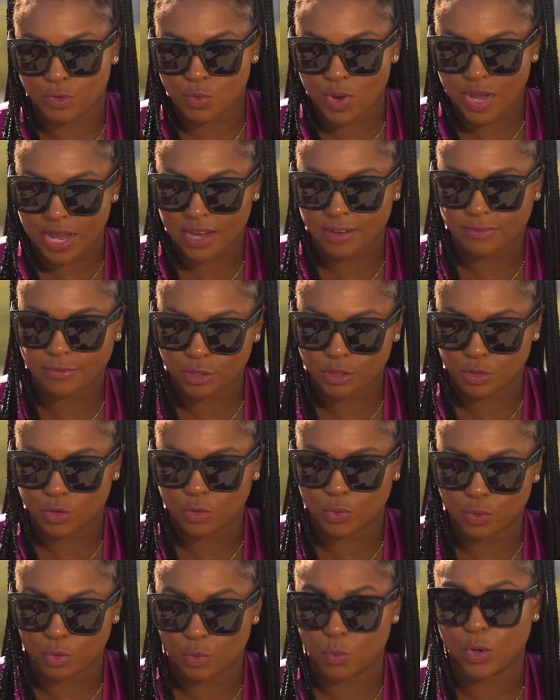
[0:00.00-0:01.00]
You have to
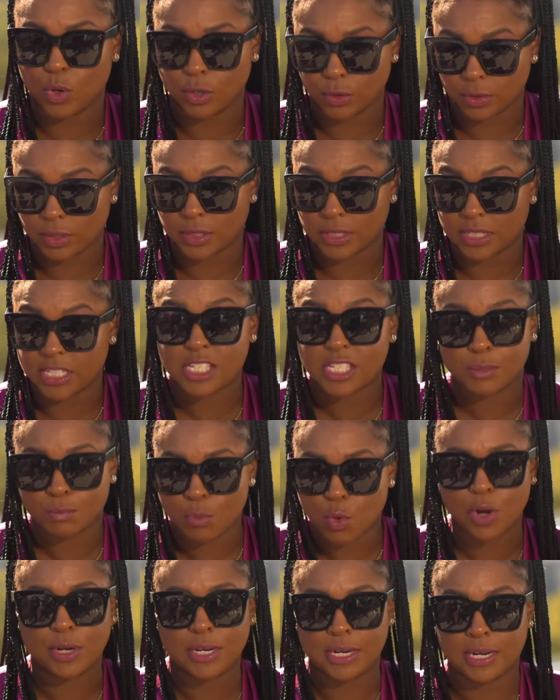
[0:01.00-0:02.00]
do the work. This
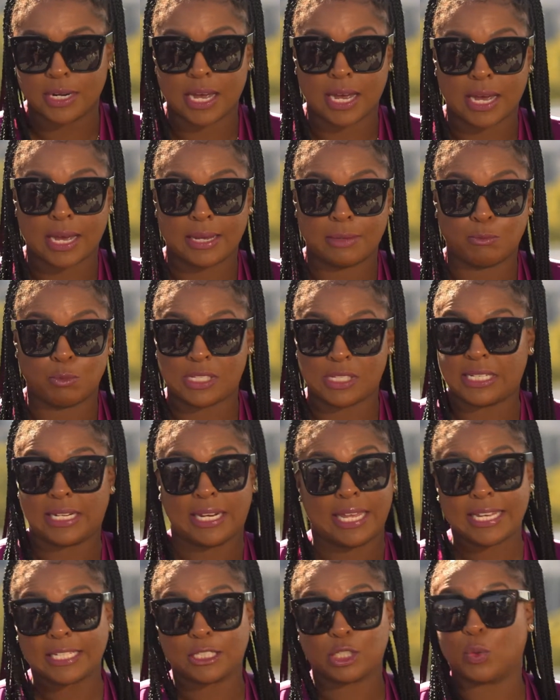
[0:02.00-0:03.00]
morning, I was
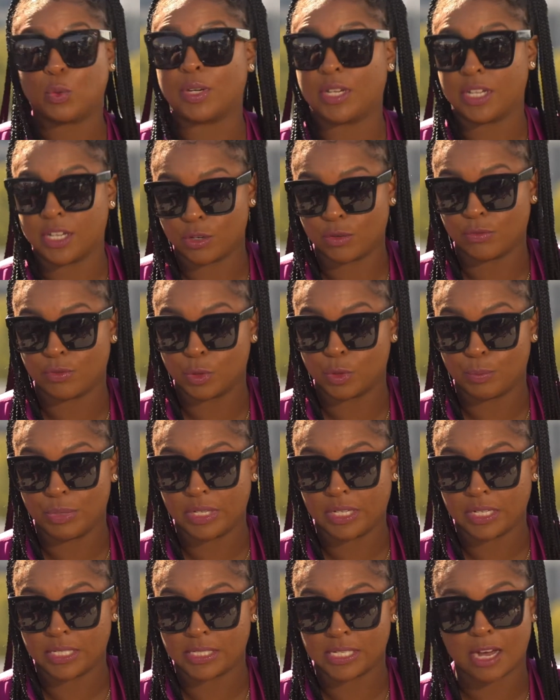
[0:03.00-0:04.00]
late to an interview
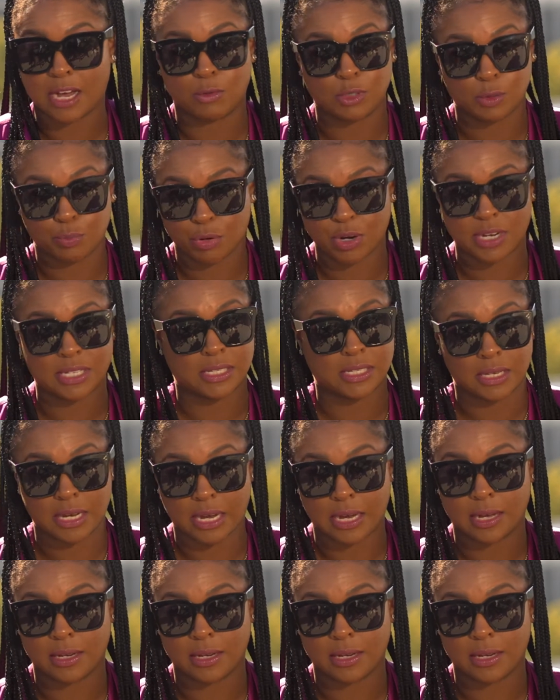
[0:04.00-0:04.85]
because I was praising God.